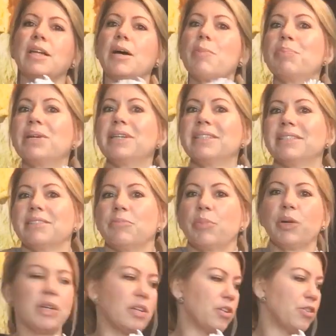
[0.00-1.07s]
it up and
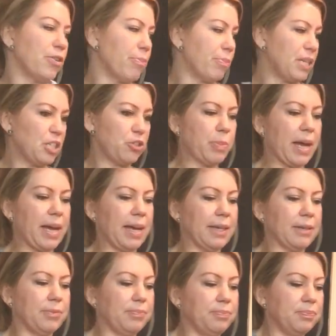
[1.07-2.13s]
put it in your beach bag.